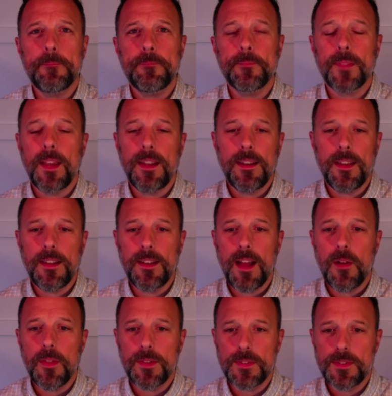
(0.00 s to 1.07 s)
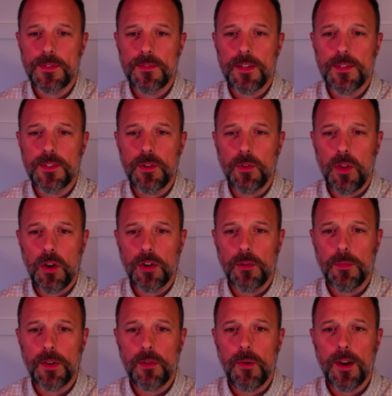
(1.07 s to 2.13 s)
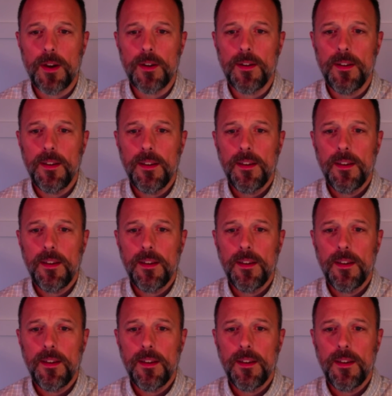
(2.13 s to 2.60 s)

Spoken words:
and now that's no longer required.